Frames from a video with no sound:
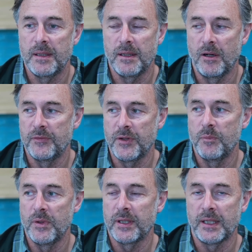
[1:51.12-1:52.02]

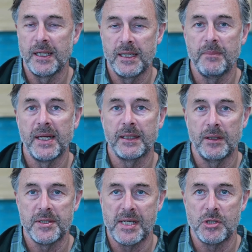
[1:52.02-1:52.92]
Often they're going to need medical
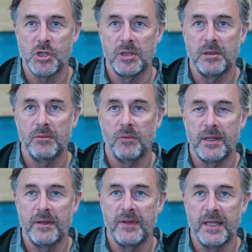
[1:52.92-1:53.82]
attention where
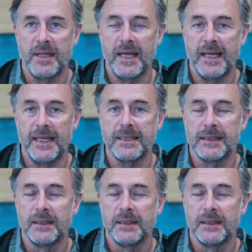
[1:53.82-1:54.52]
they've hit the head,